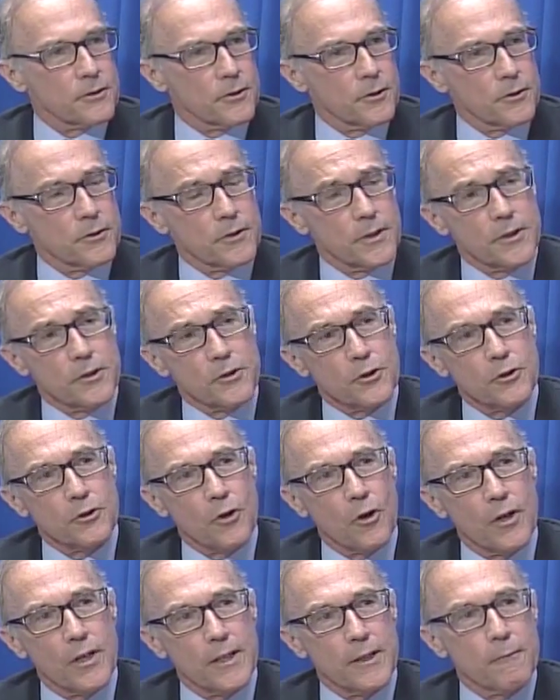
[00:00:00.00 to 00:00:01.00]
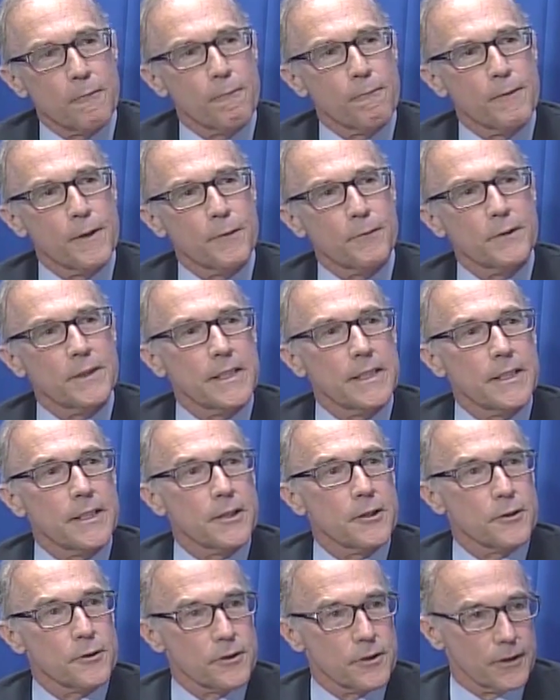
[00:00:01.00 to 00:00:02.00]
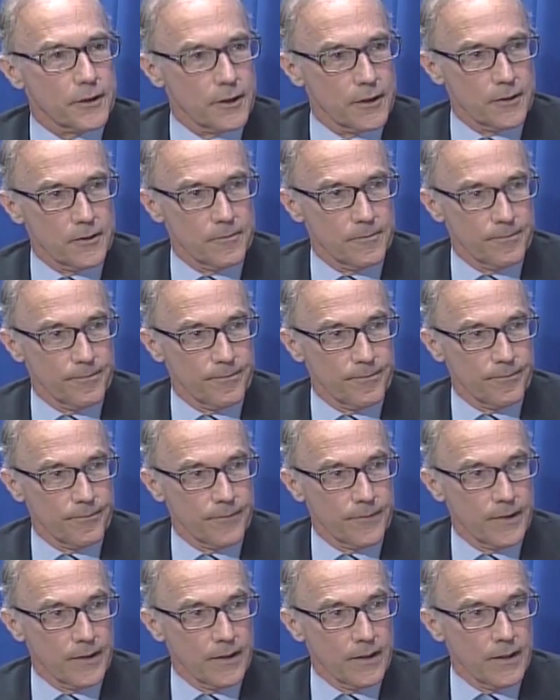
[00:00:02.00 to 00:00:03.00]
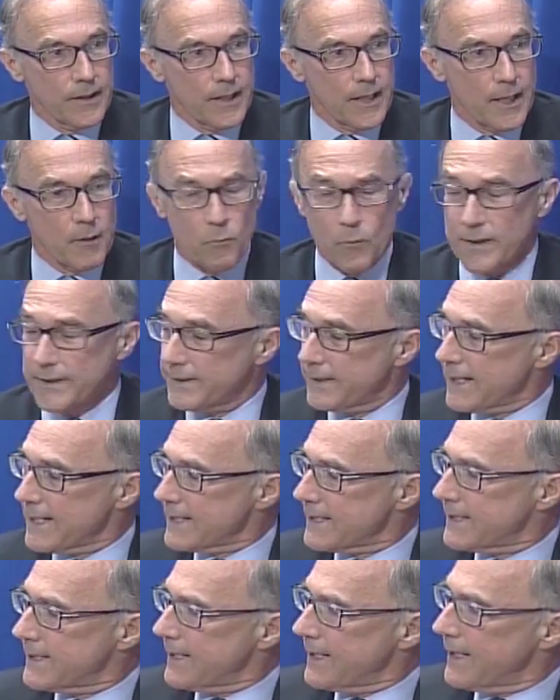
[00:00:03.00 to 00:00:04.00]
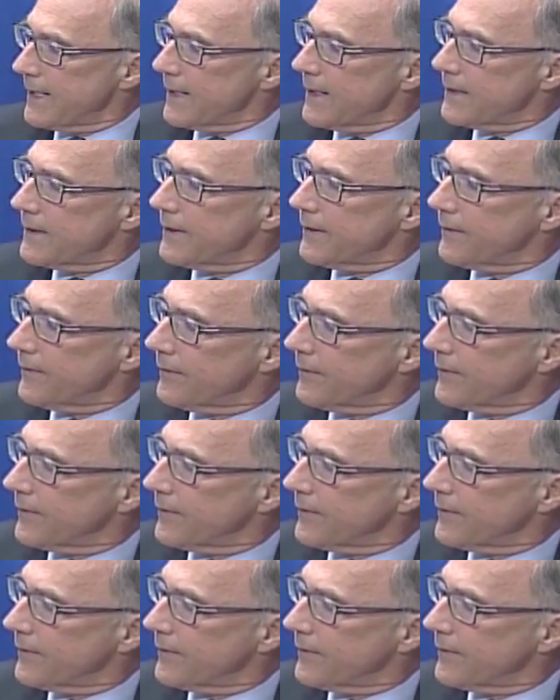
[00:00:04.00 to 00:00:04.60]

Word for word: surgery, started 50 years ago. And what they did